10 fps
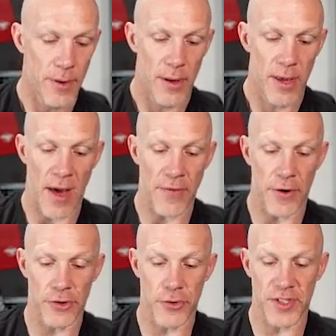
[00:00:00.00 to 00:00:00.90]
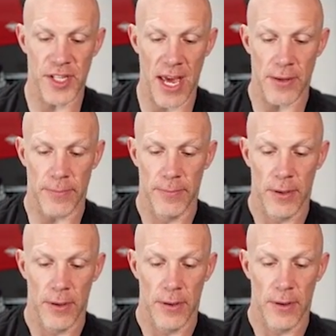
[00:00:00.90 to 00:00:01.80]
Cathar's Crusade.
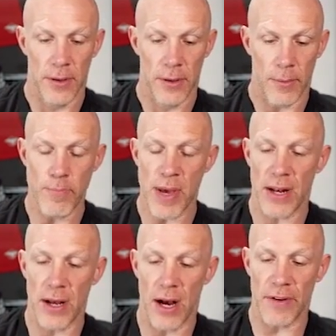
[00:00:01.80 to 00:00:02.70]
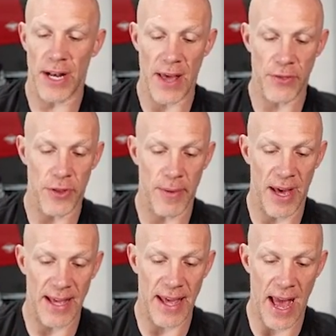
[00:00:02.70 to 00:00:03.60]
Bit of an anthem
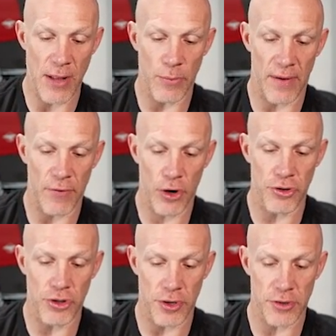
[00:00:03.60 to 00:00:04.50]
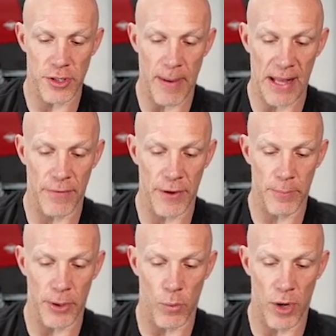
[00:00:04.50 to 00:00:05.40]
again. Whenever a creature enters the battlefield,
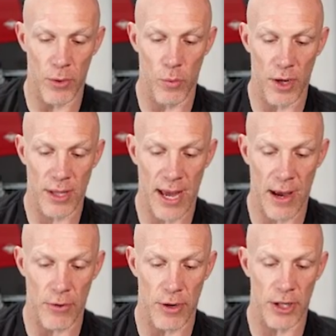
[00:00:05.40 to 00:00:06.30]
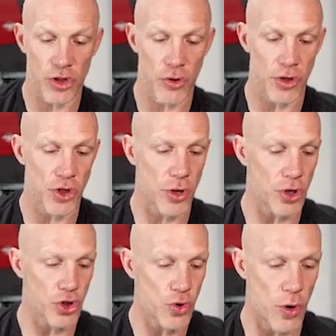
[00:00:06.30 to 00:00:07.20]
put a 1/1 counter on each creature you
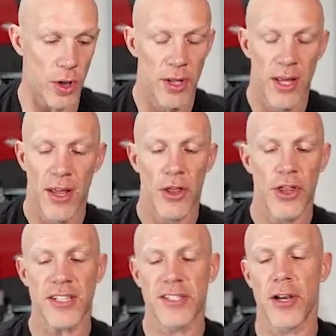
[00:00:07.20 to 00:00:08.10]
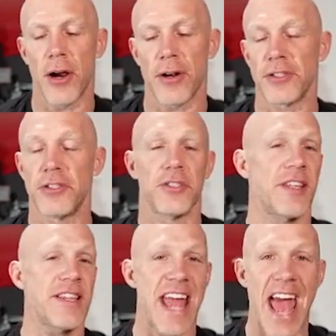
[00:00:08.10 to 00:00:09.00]
control. This card is just
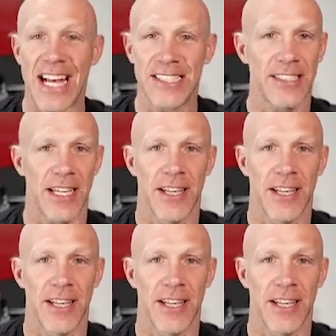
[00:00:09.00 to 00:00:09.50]
nasty.